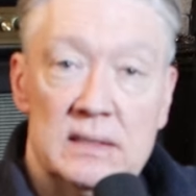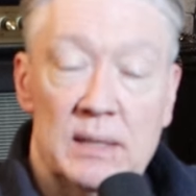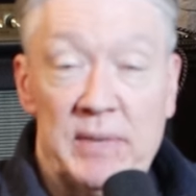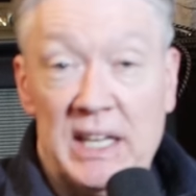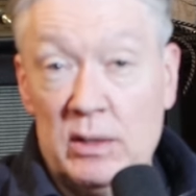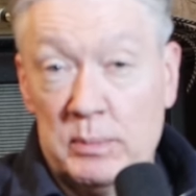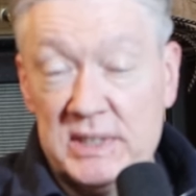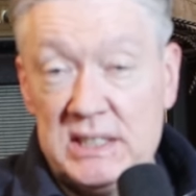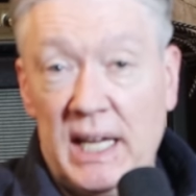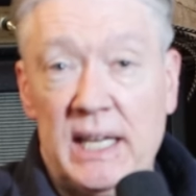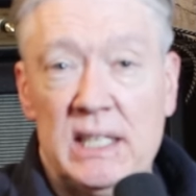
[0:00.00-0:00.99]
And make no
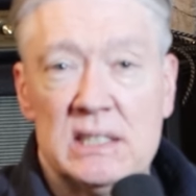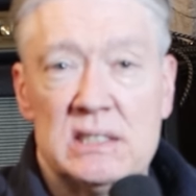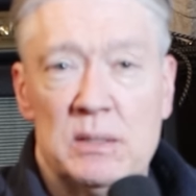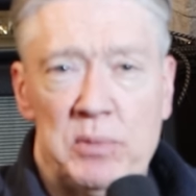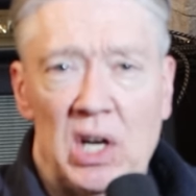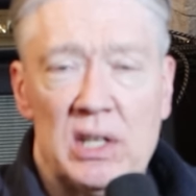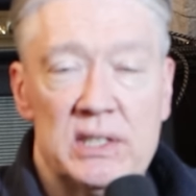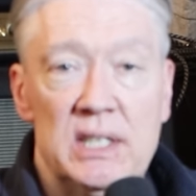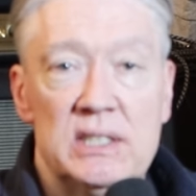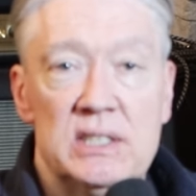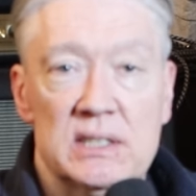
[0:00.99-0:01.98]
mistake, it's the
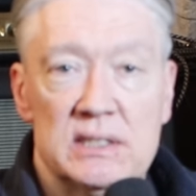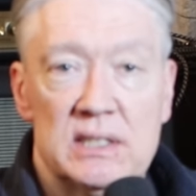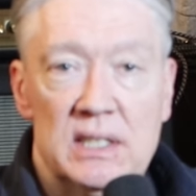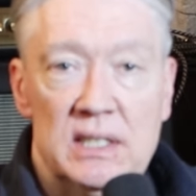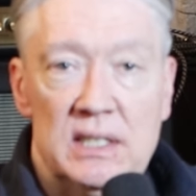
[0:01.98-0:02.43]
politicians